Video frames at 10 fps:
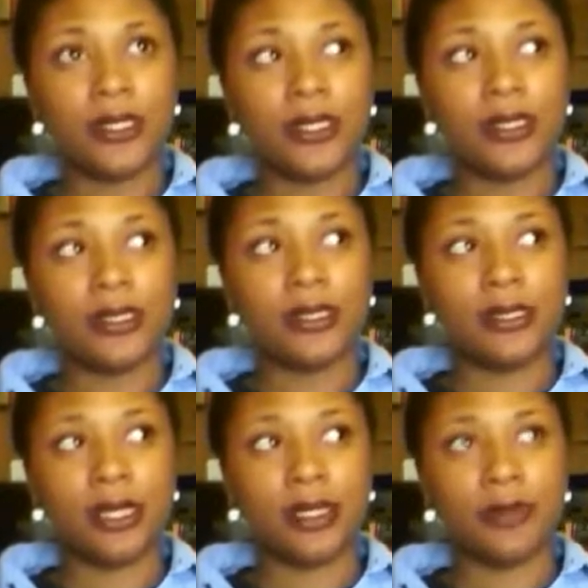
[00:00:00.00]

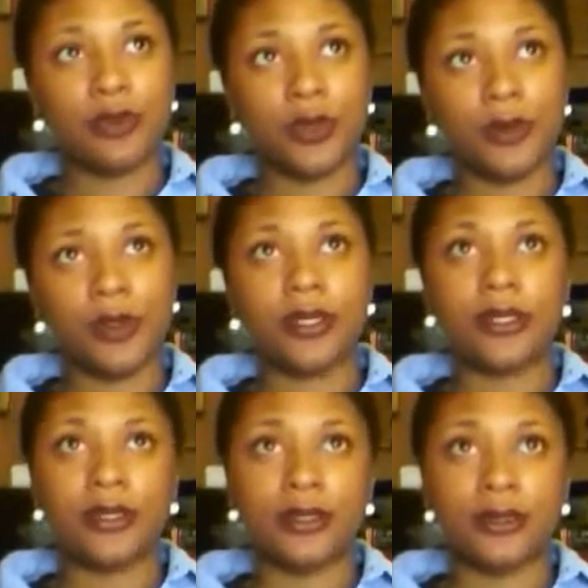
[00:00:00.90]
I'm
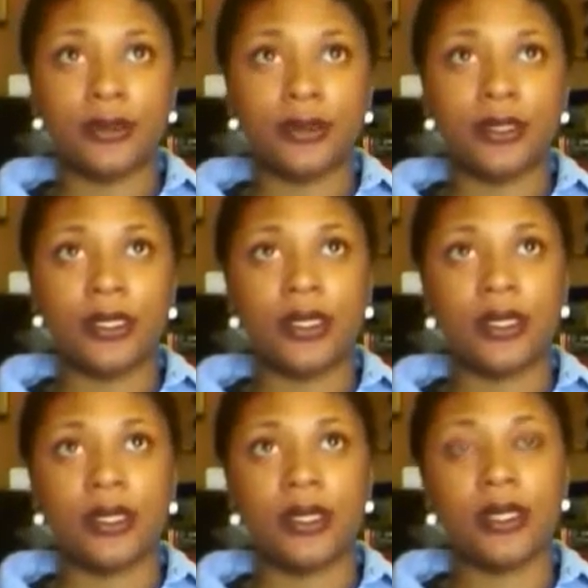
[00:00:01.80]
21,
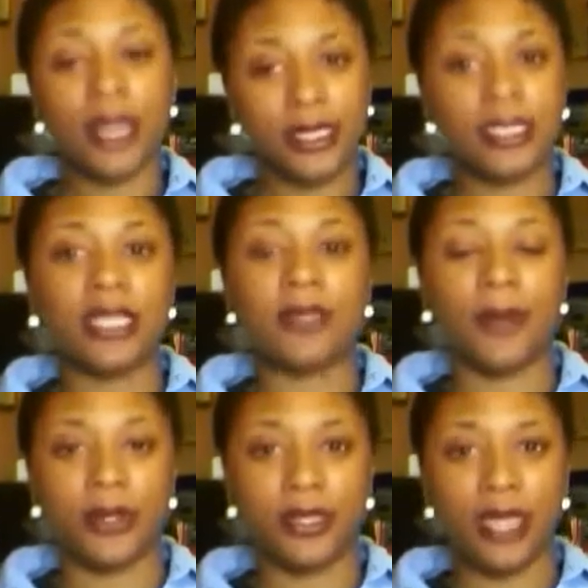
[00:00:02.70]
19th
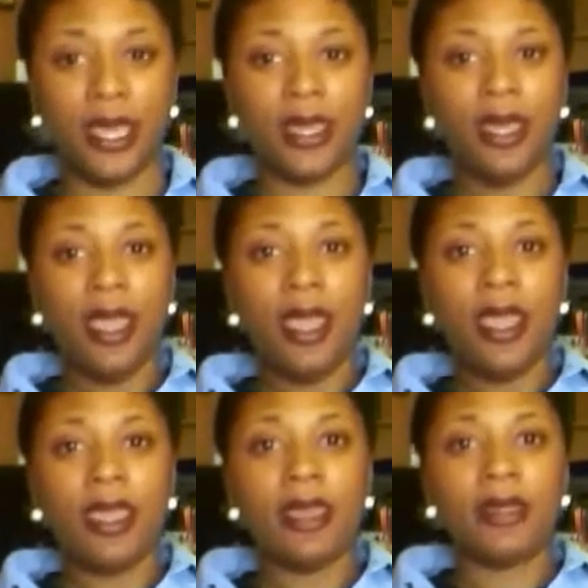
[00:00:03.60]
birthday.
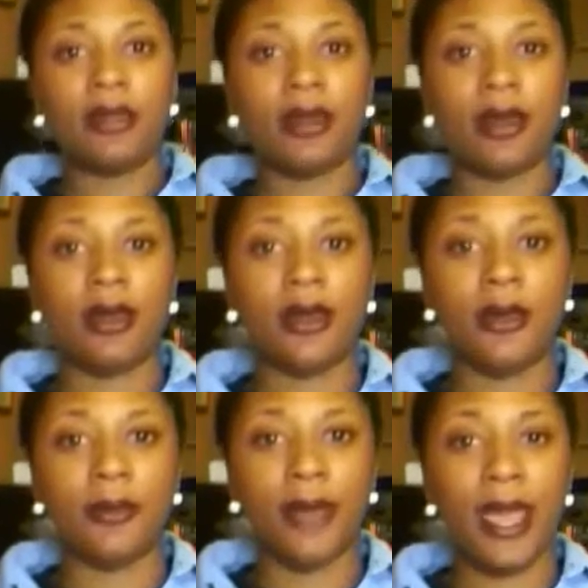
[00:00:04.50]
And
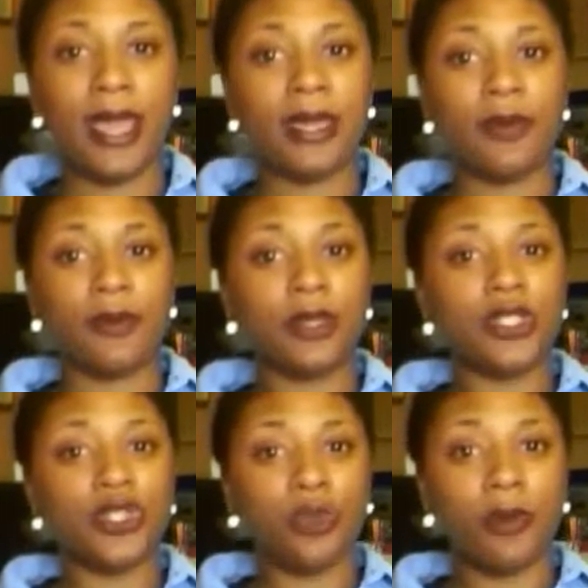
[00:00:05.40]
I had a really
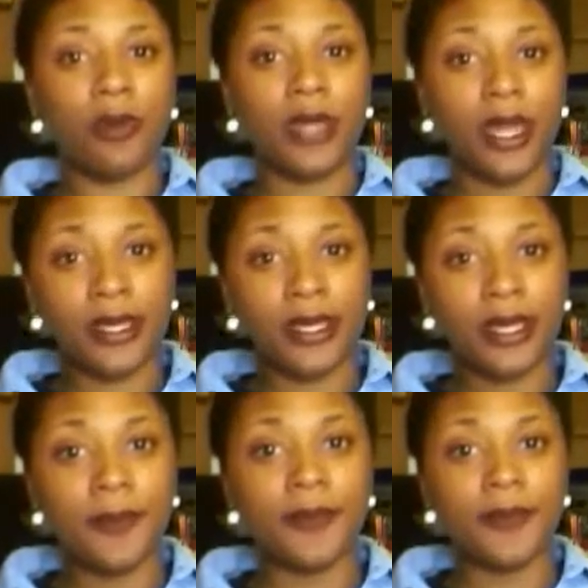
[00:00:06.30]
short Rihanna
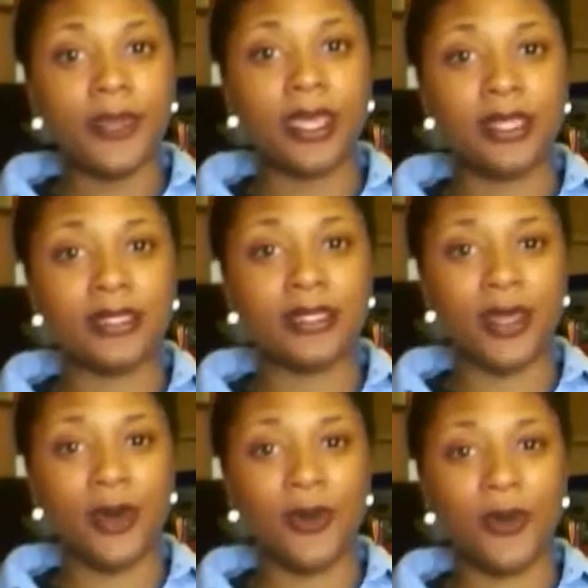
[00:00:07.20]
cut, and
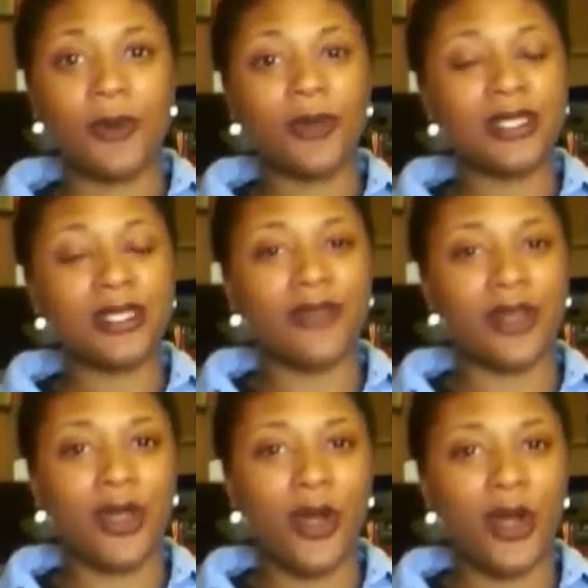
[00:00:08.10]
so it wasn't
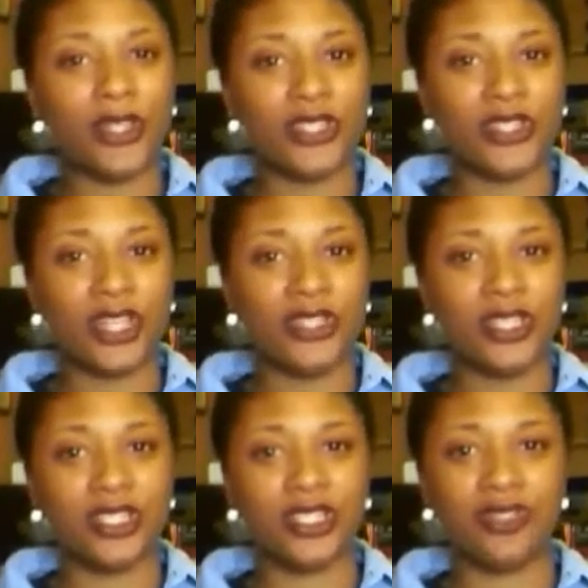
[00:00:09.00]
very hard to try to
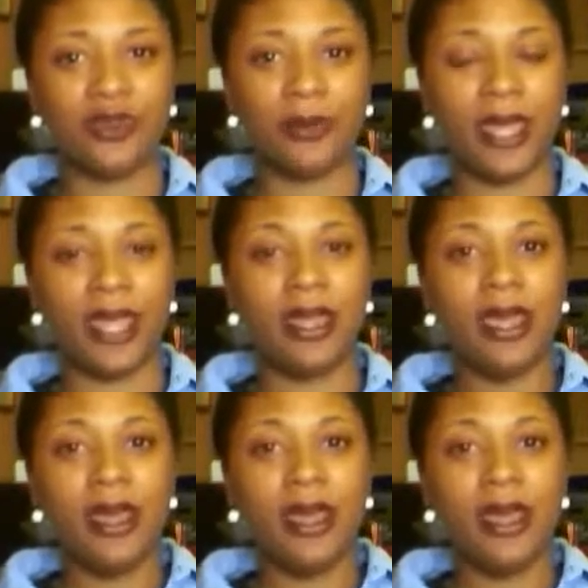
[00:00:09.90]
transition from that.